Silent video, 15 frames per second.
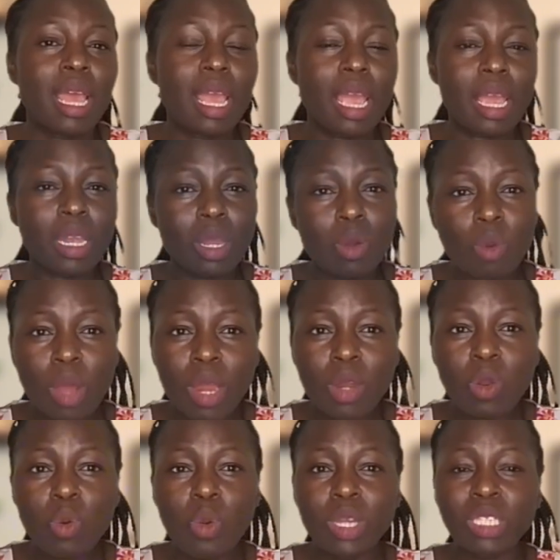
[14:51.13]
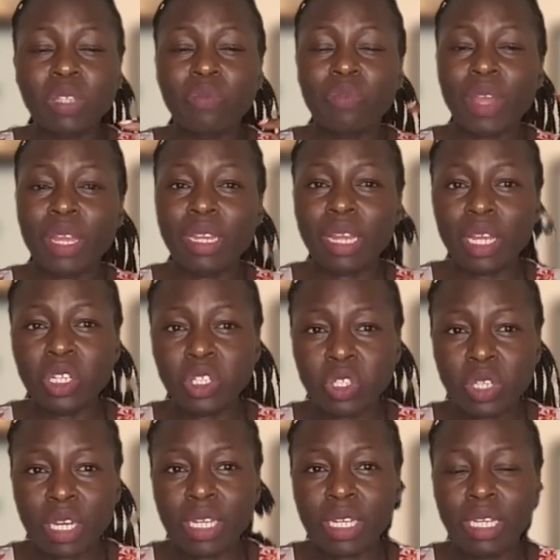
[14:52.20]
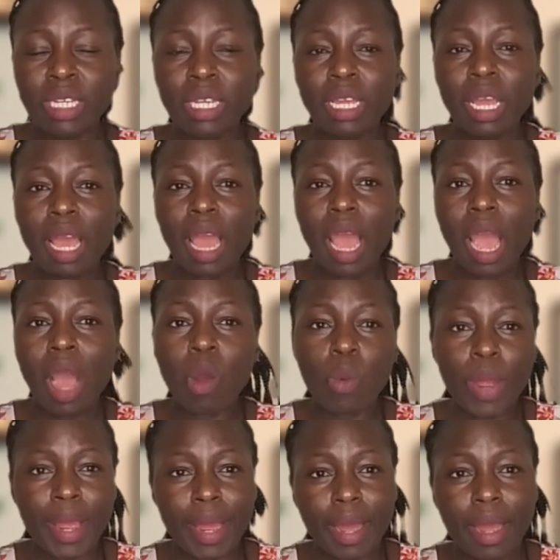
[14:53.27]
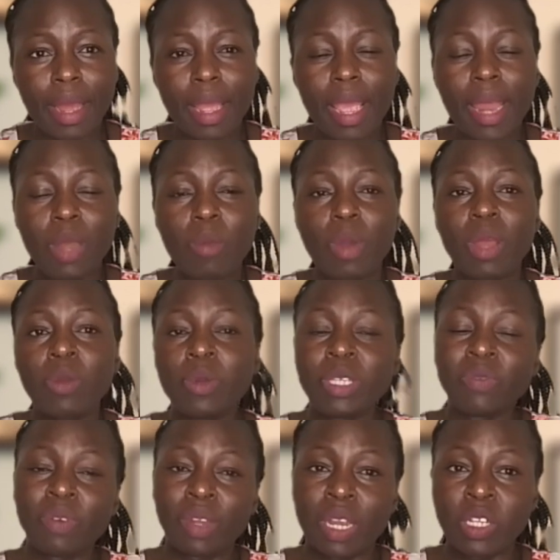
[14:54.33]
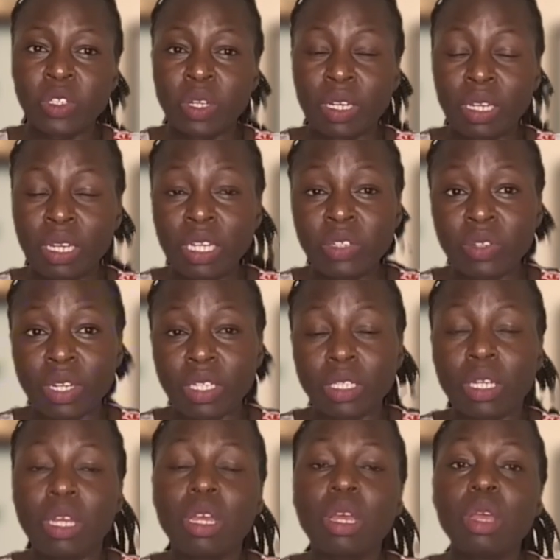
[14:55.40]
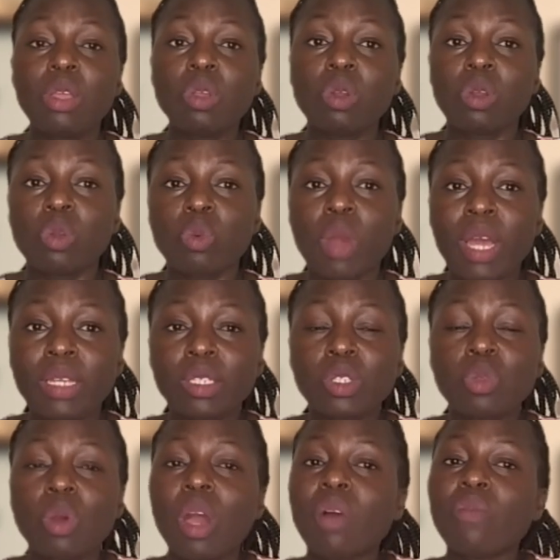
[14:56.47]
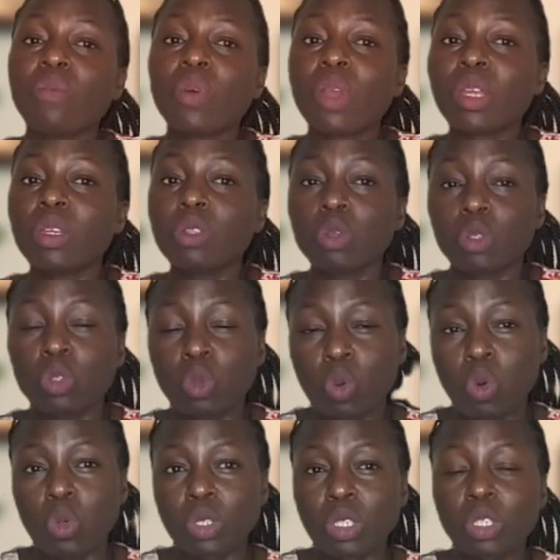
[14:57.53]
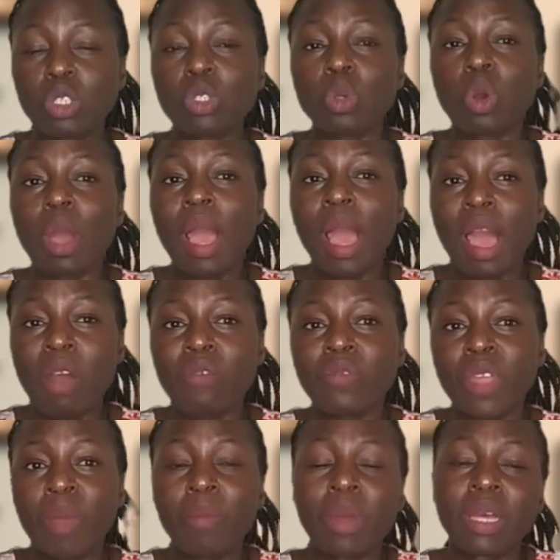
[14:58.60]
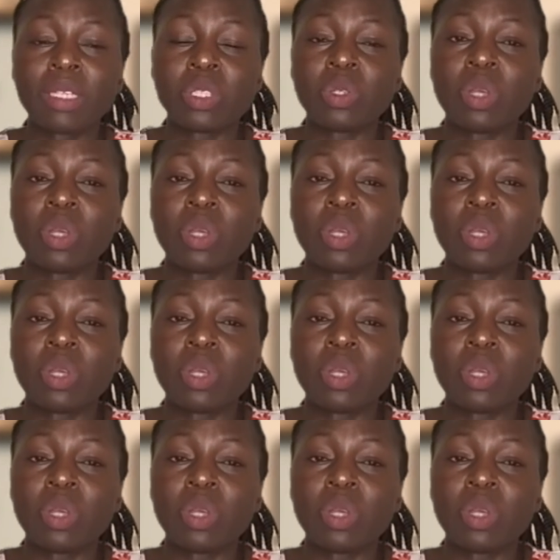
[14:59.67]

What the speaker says: anyone who is financially aware, anyone who is financially literate, you'll want to avoid those costs. So have them as